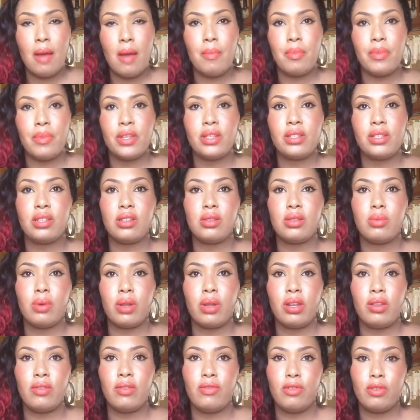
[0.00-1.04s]
This is one
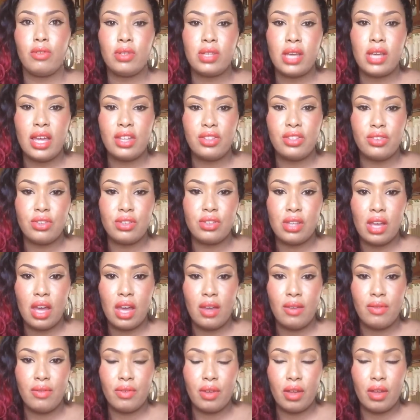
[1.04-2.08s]
of the few textures that
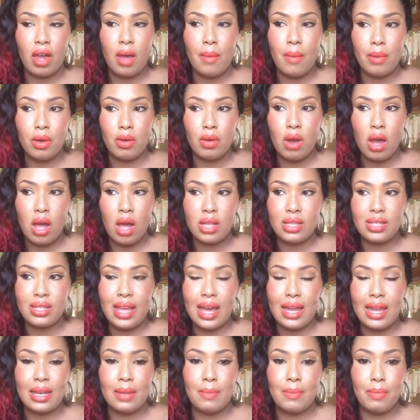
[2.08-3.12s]
I've come across
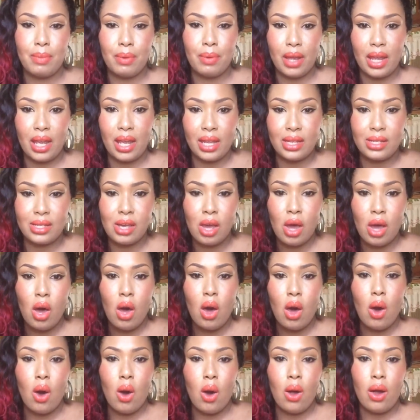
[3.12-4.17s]
that the braid
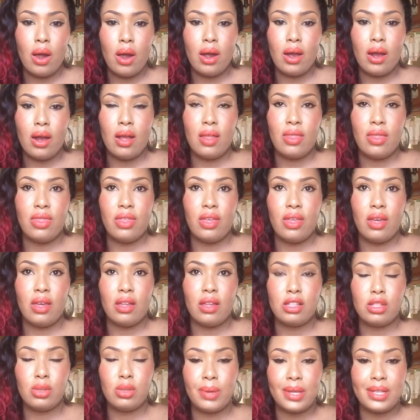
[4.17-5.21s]
or the
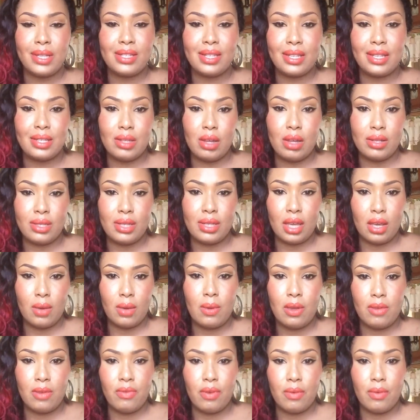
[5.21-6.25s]
twist does not take
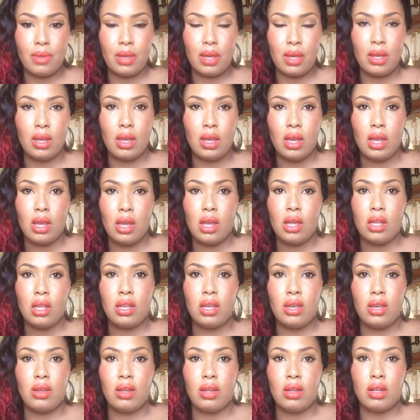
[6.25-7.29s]
away from
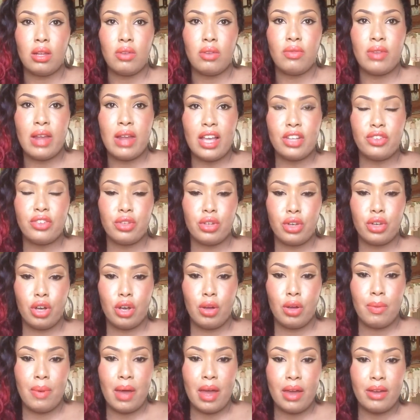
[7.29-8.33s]
the natural
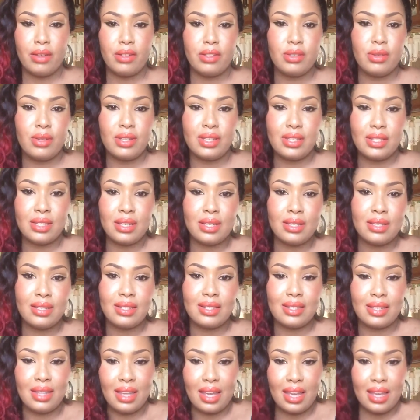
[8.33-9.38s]
curl pattern. So it still
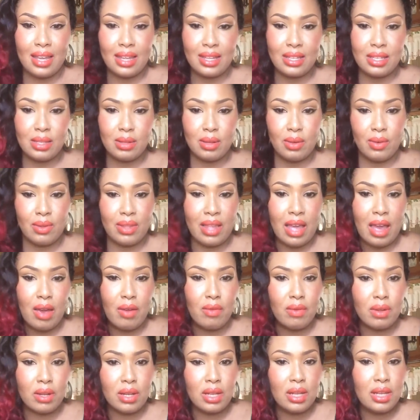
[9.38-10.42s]
stays with that
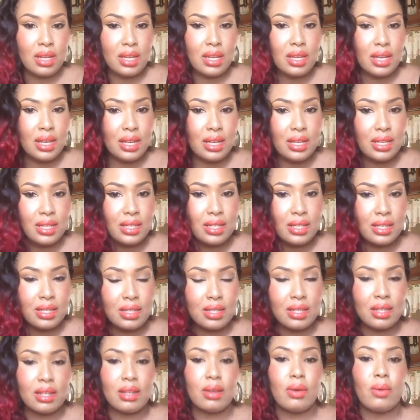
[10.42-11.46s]
really
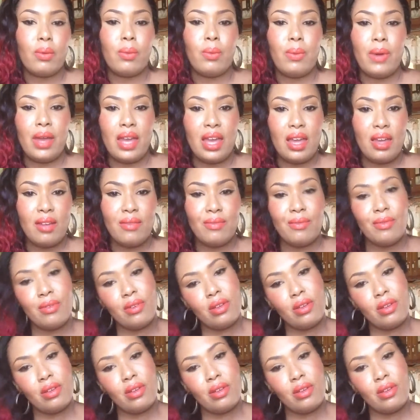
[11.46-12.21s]
nice wave